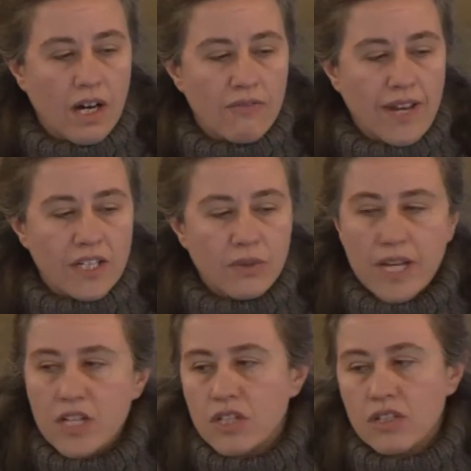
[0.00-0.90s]

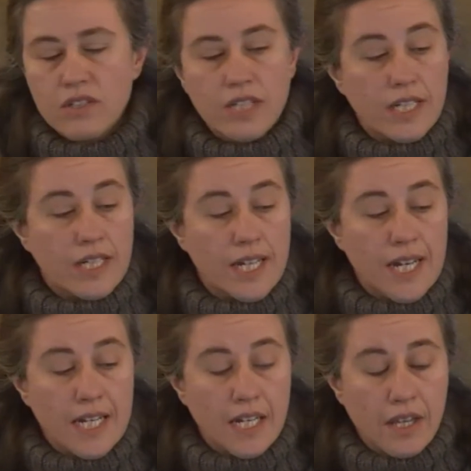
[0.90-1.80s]
fluctuations
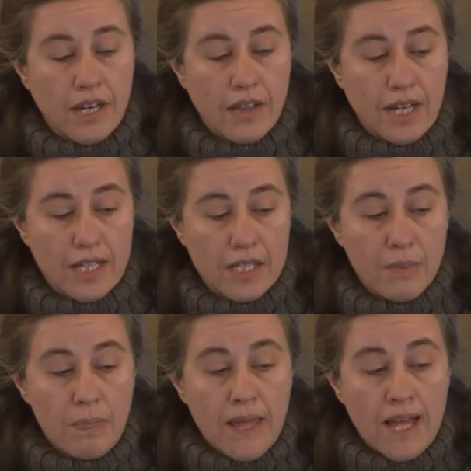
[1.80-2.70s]
in the Netherlands.
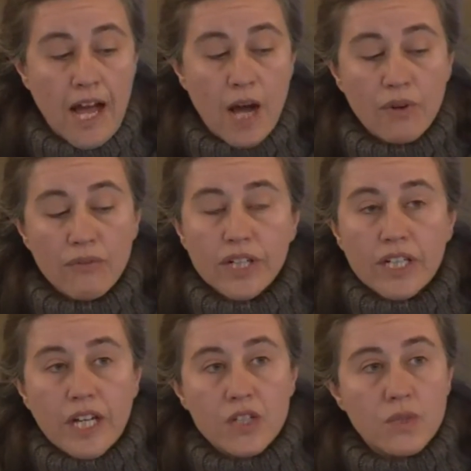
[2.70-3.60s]
However,
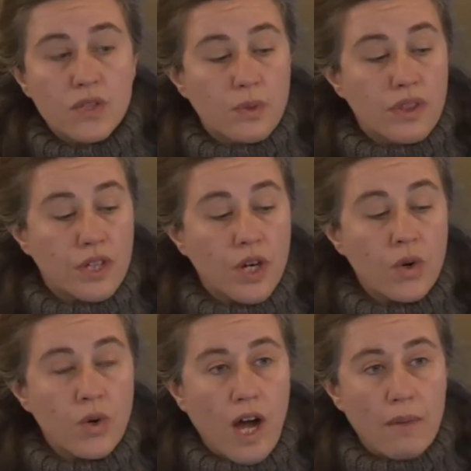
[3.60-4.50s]
in countries with
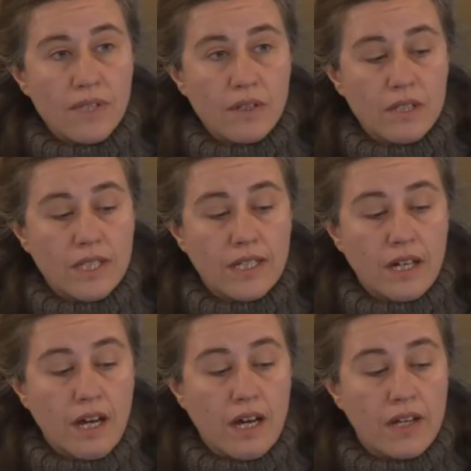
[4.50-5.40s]
no absolute
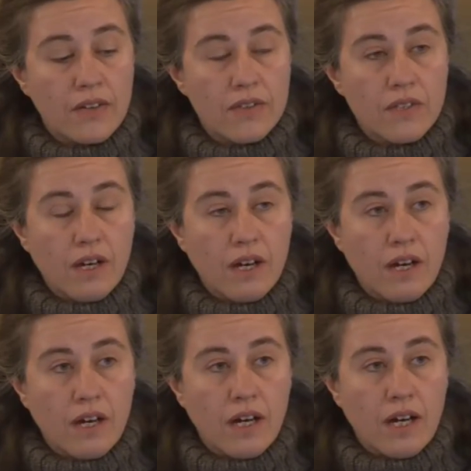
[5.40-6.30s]
declines
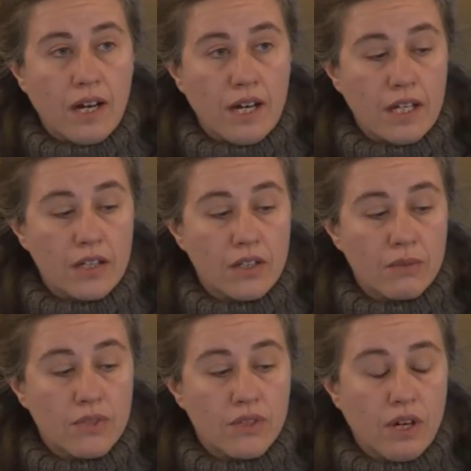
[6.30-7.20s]
in
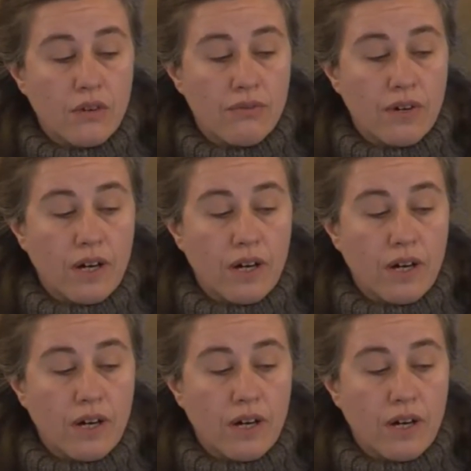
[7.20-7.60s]
terms of